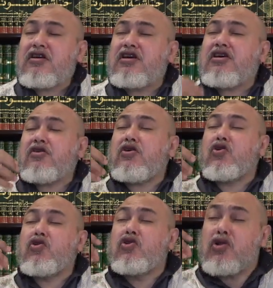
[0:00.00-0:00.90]
a
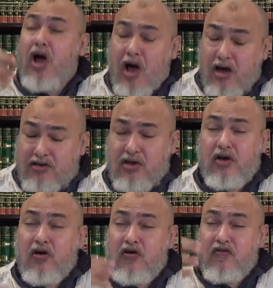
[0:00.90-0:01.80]
lot
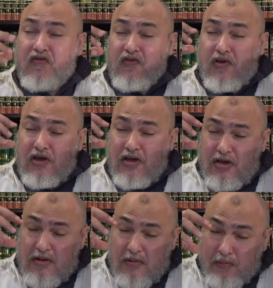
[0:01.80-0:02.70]
of
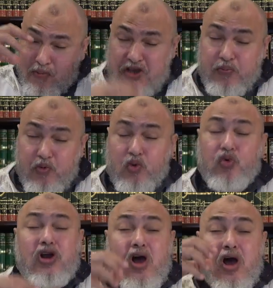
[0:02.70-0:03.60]
people
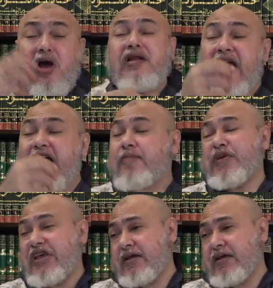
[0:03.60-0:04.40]
were unhappy.